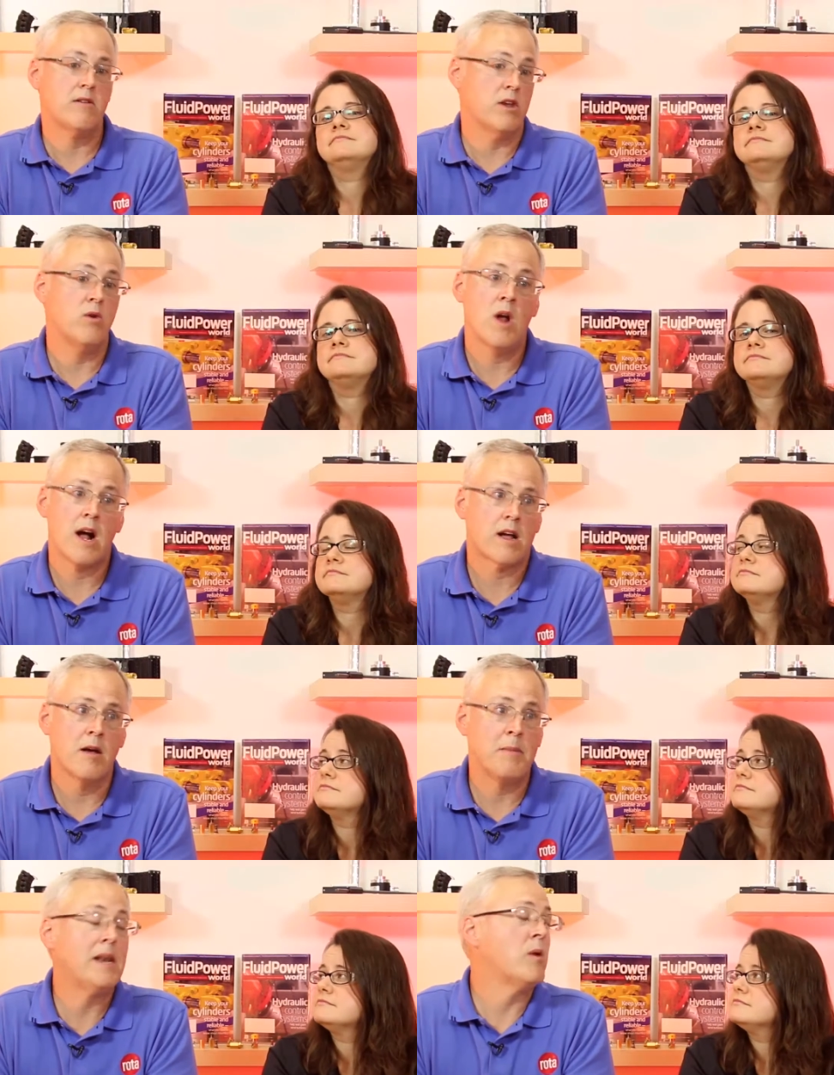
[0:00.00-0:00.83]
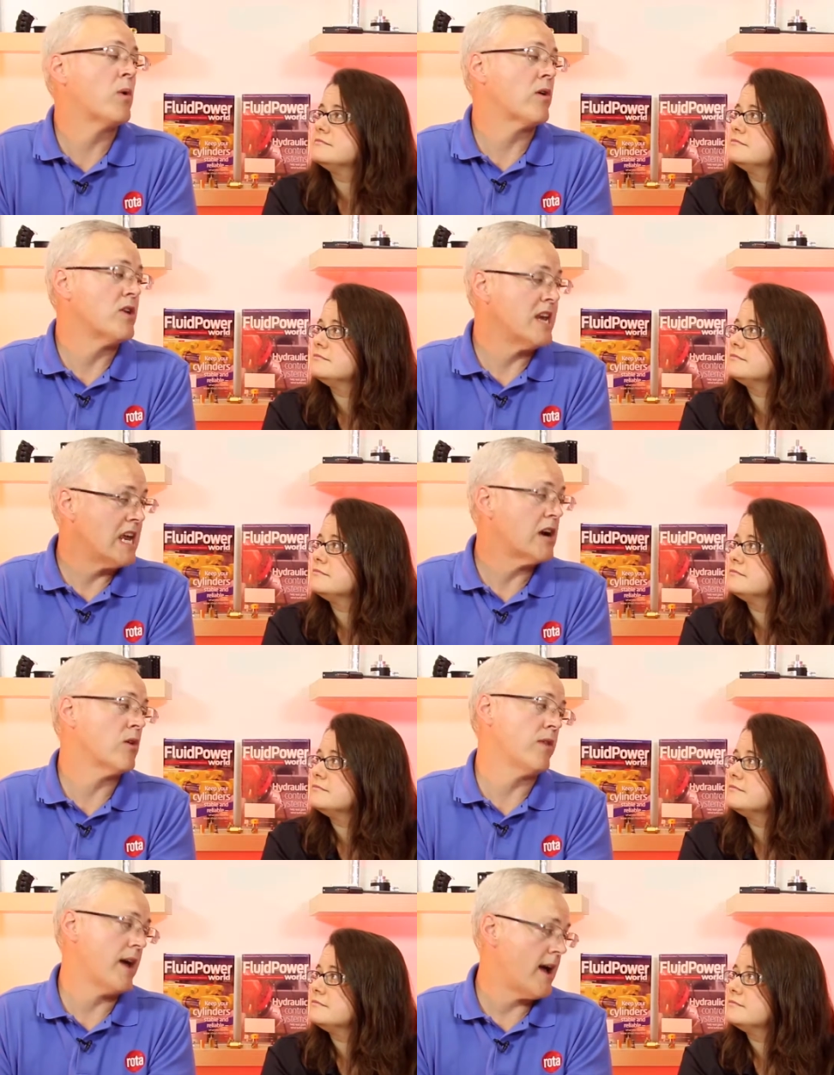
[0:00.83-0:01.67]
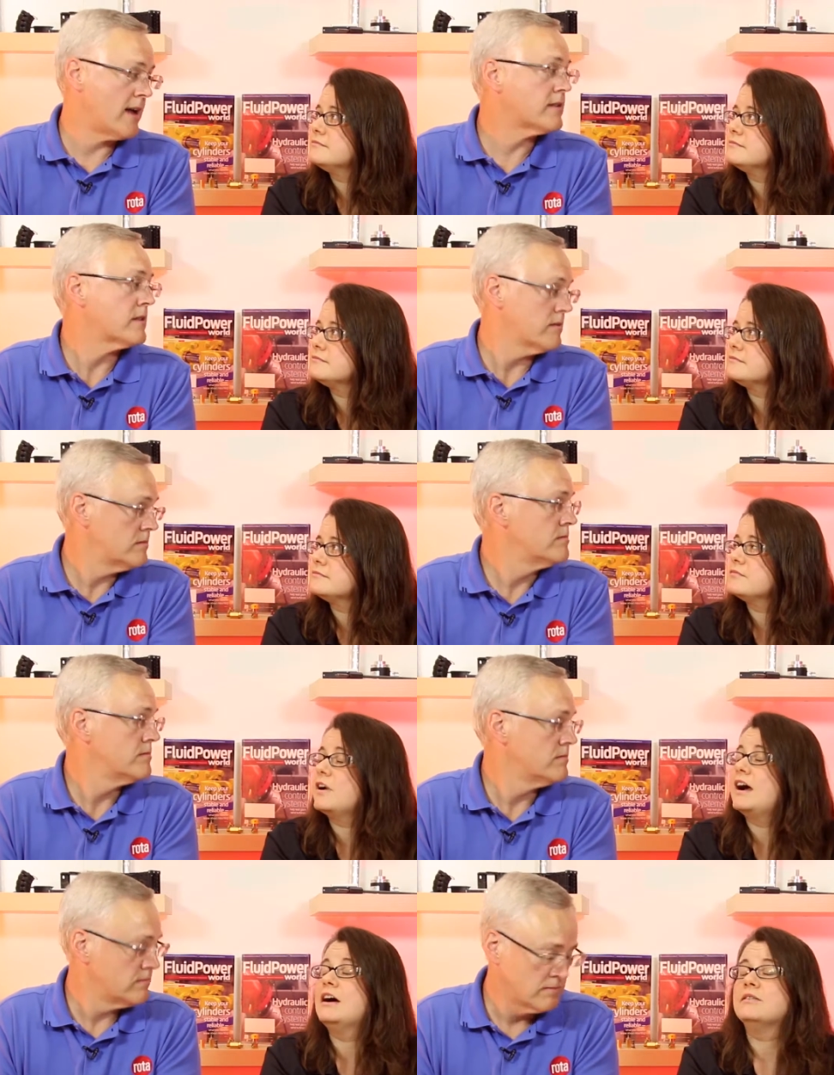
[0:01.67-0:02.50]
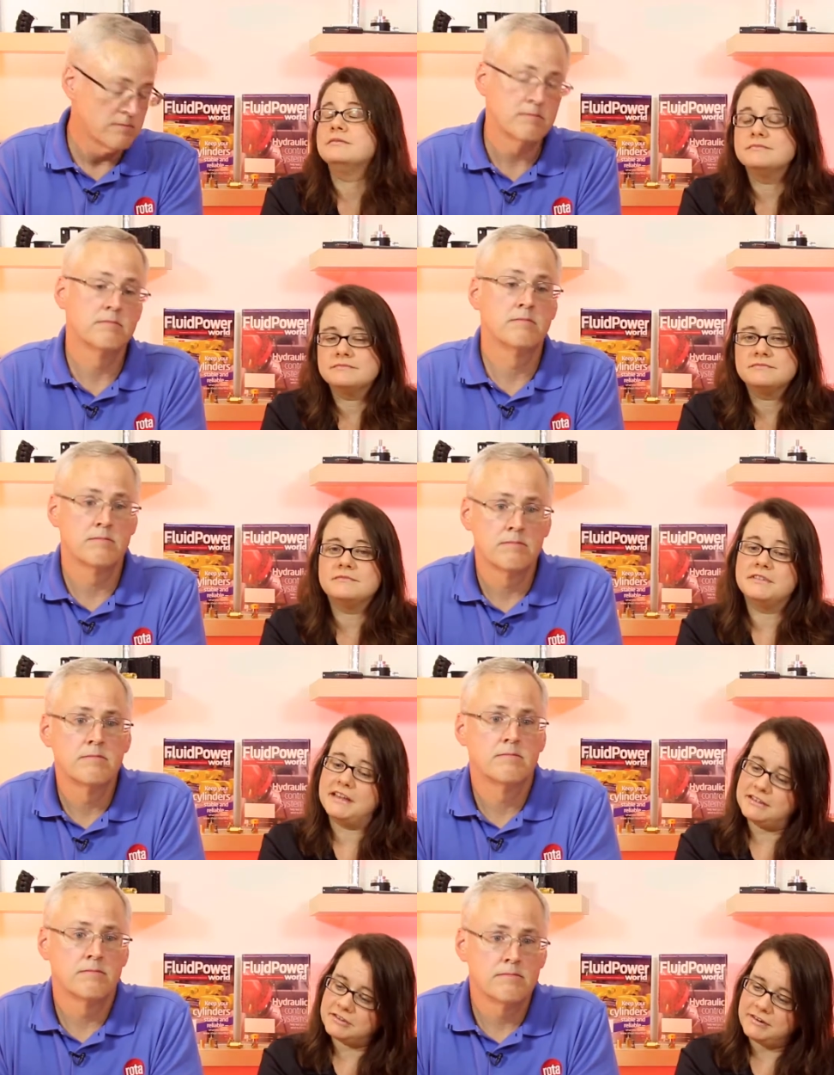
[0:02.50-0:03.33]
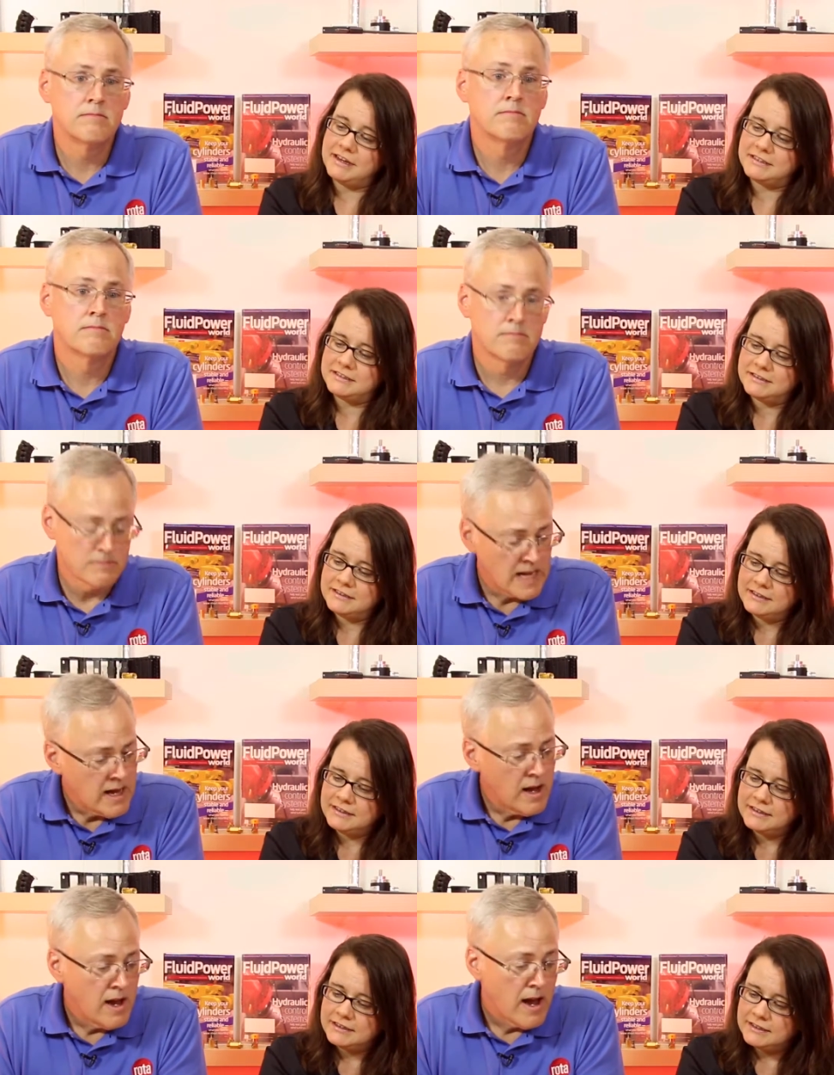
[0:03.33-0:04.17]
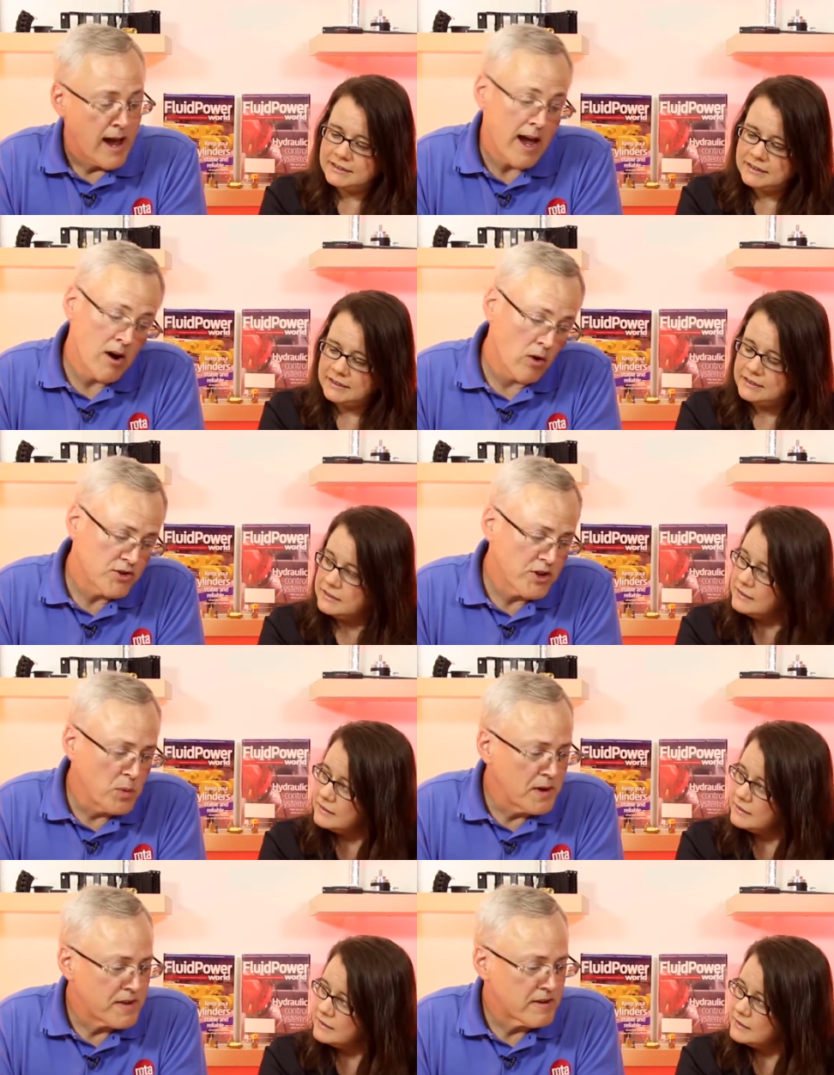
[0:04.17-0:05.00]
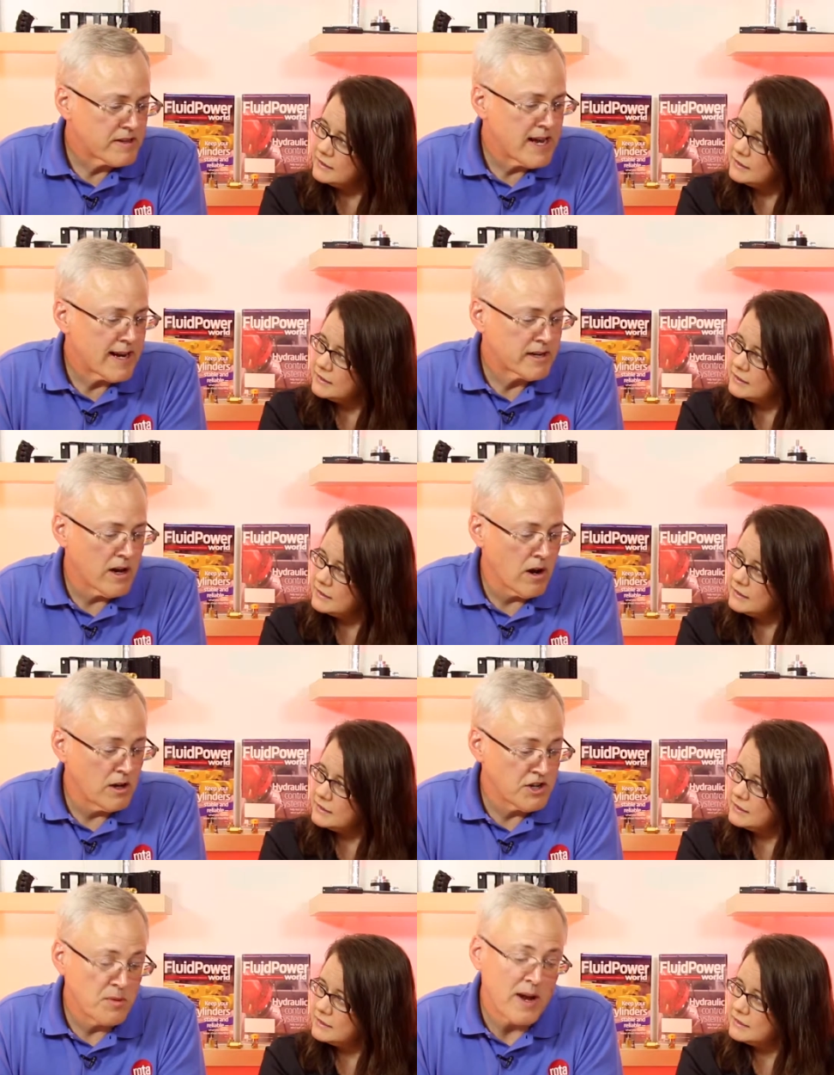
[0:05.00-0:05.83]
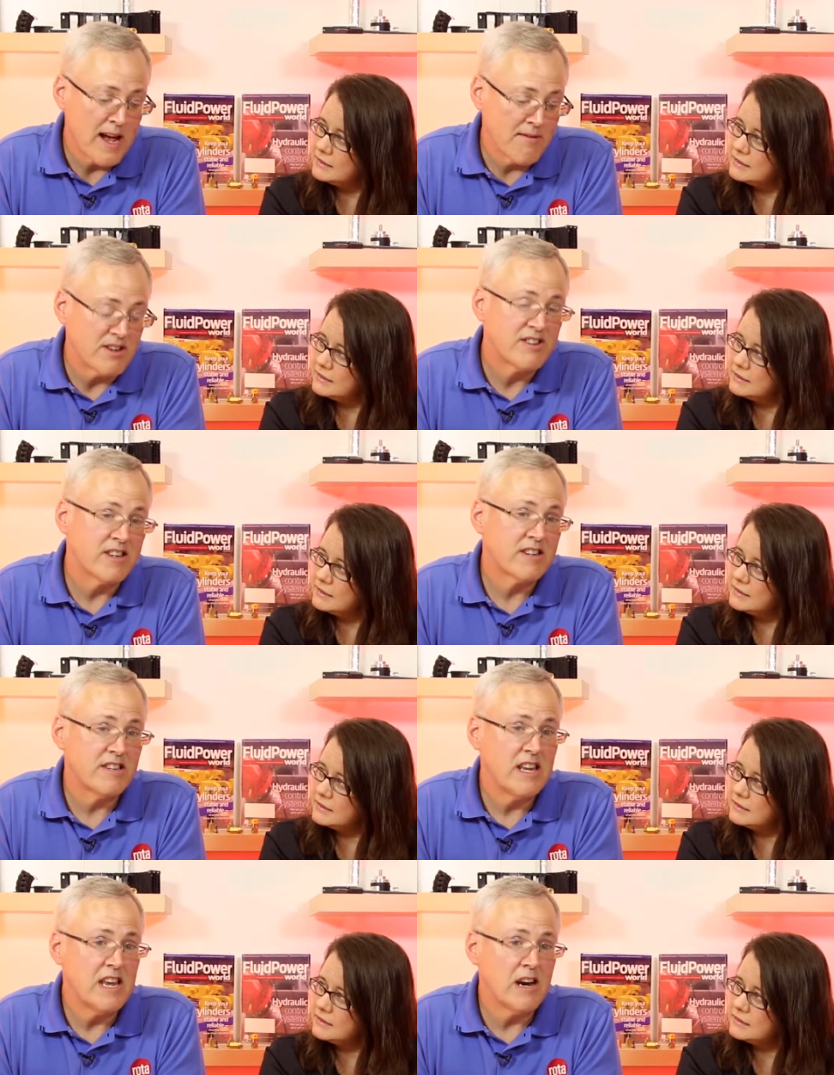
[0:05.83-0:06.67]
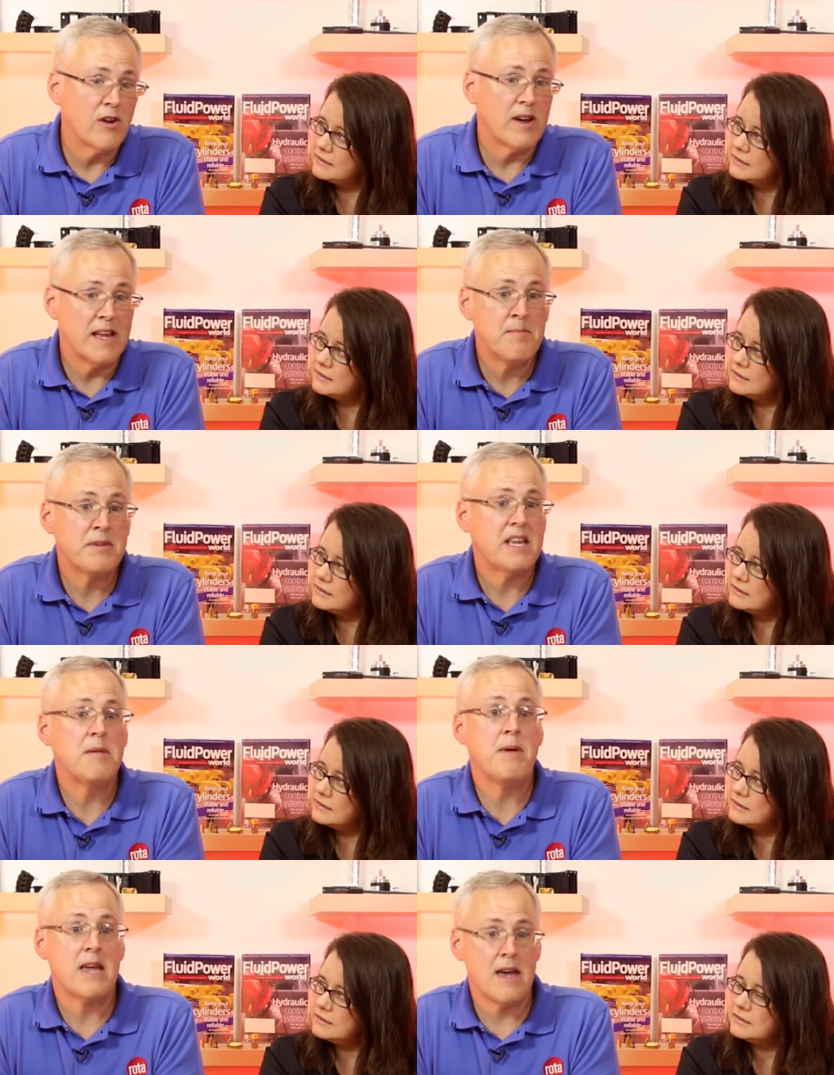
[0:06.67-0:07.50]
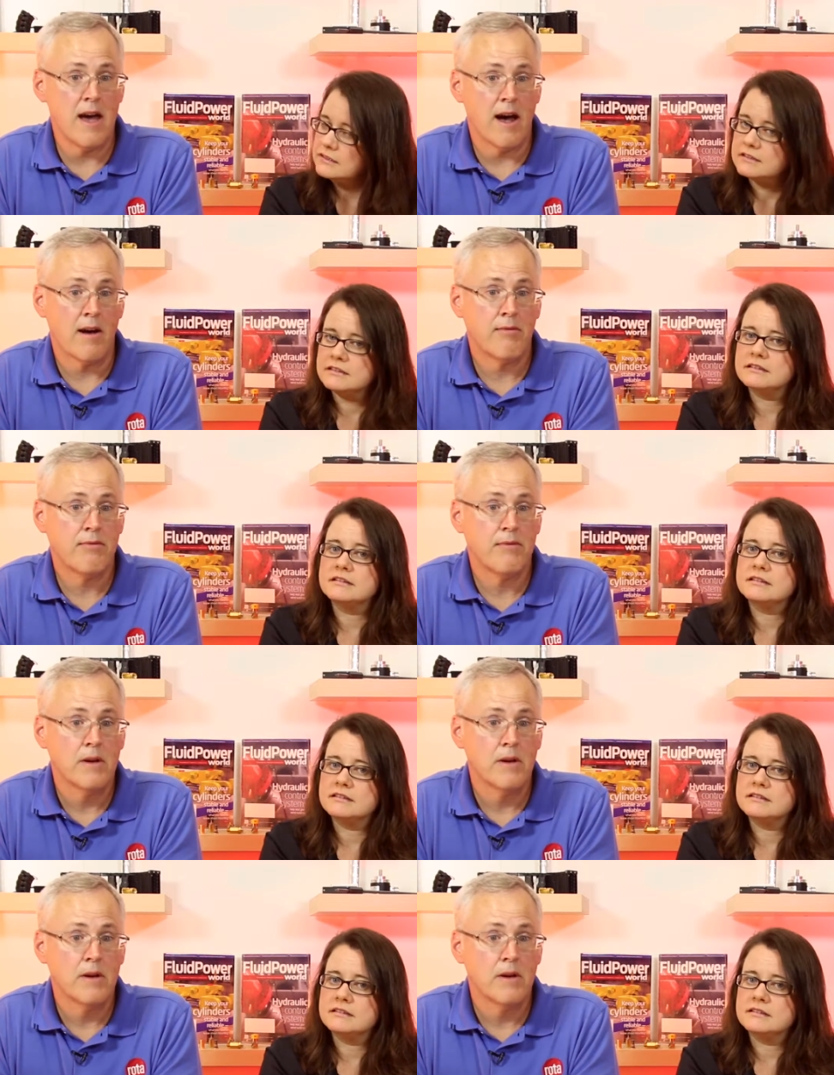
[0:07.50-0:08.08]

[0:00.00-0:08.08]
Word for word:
Speaker 1: do not come anywhere near that.
Speaker 2: Wow. Well, that's great.
Speaker 1: And also with this technology, we have a 60-year MTBF.